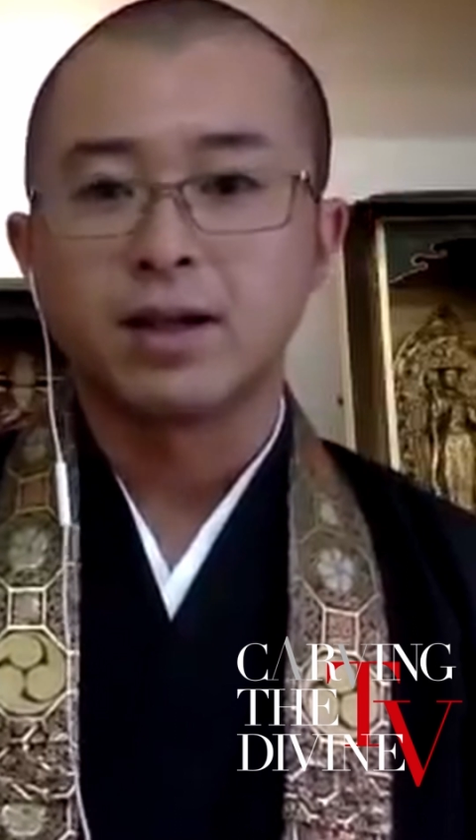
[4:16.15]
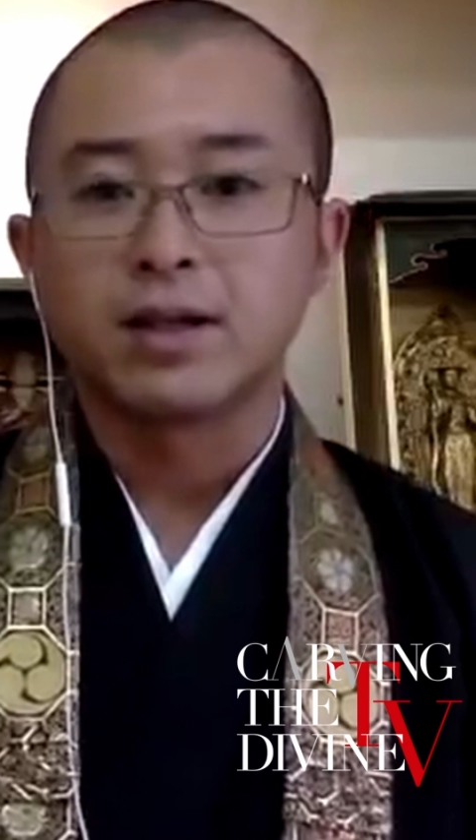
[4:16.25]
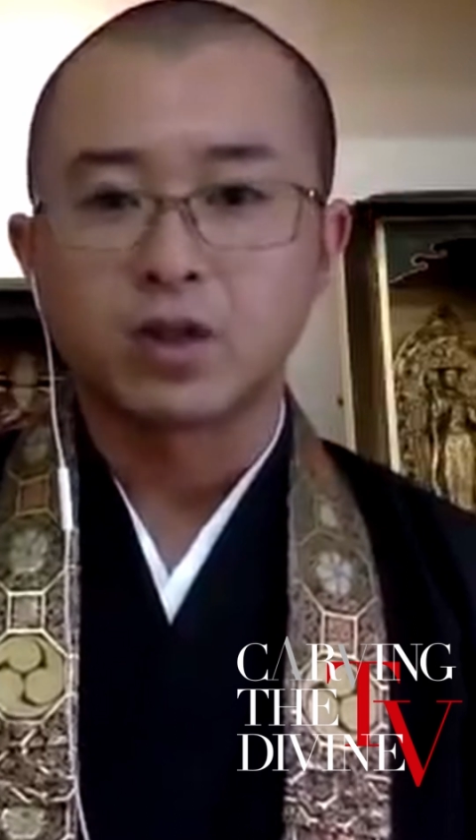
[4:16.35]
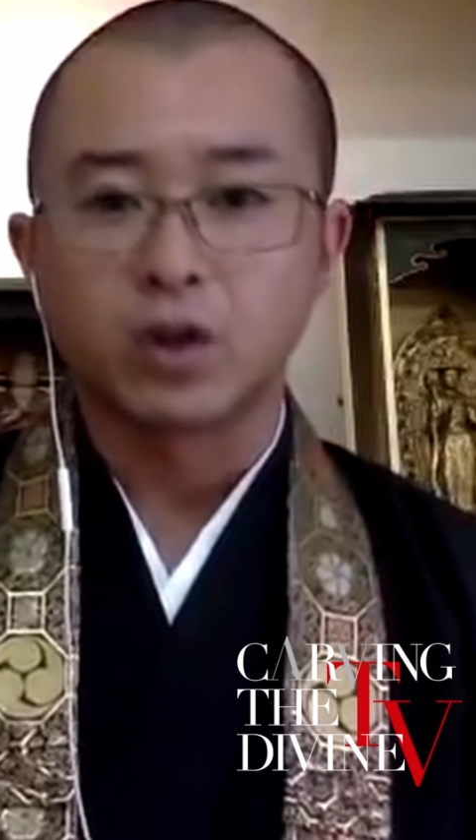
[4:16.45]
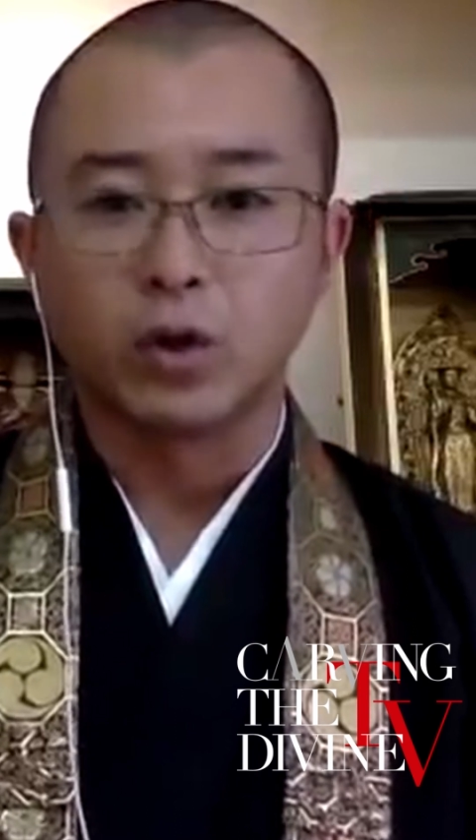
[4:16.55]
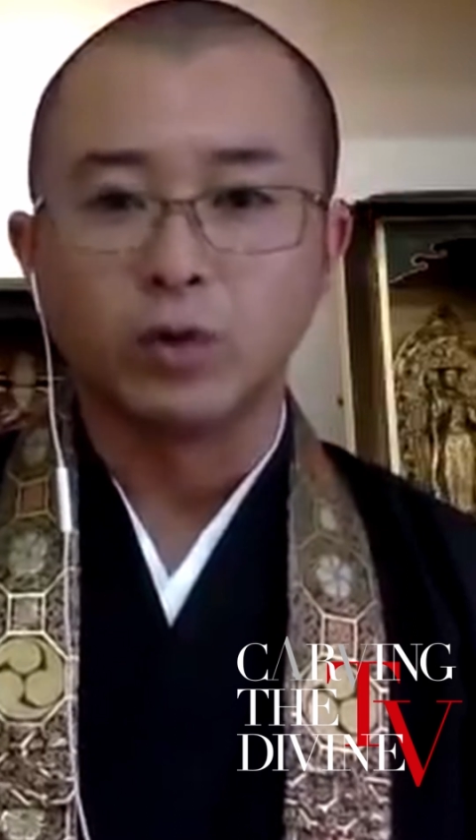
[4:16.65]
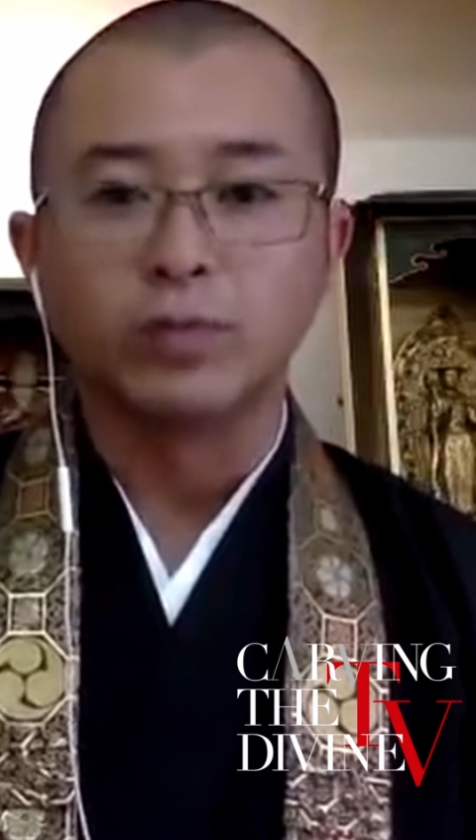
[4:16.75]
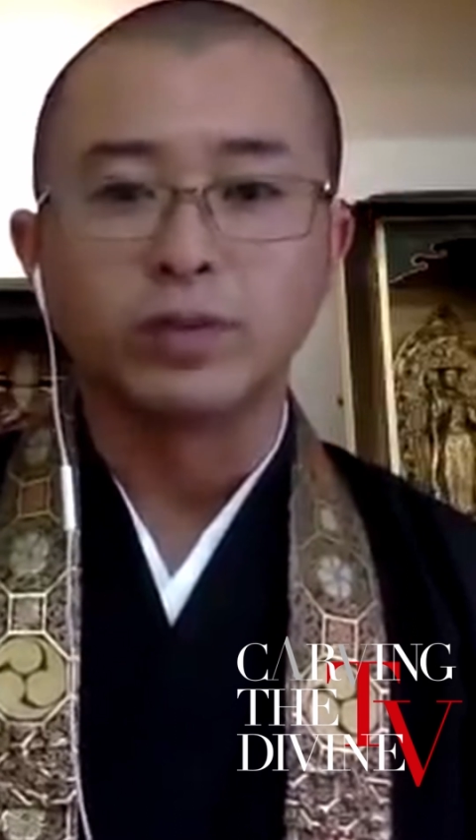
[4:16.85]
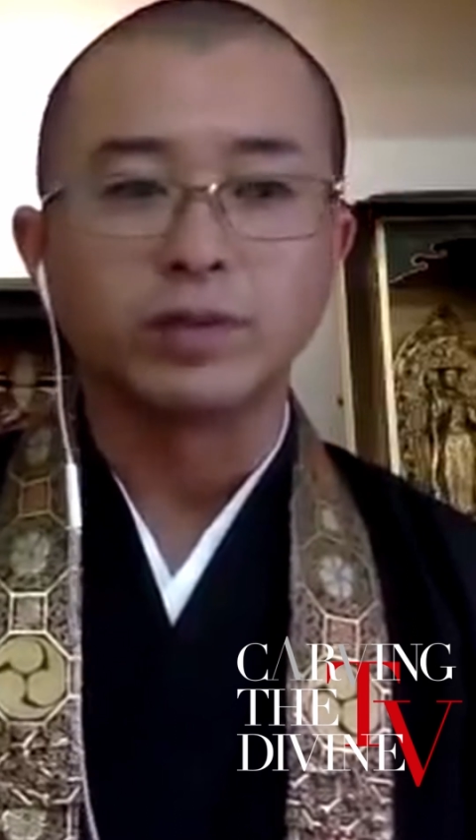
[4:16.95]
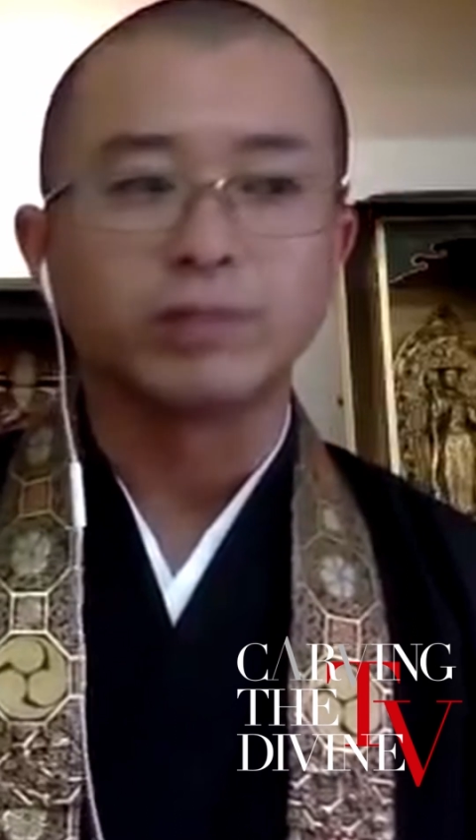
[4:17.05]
so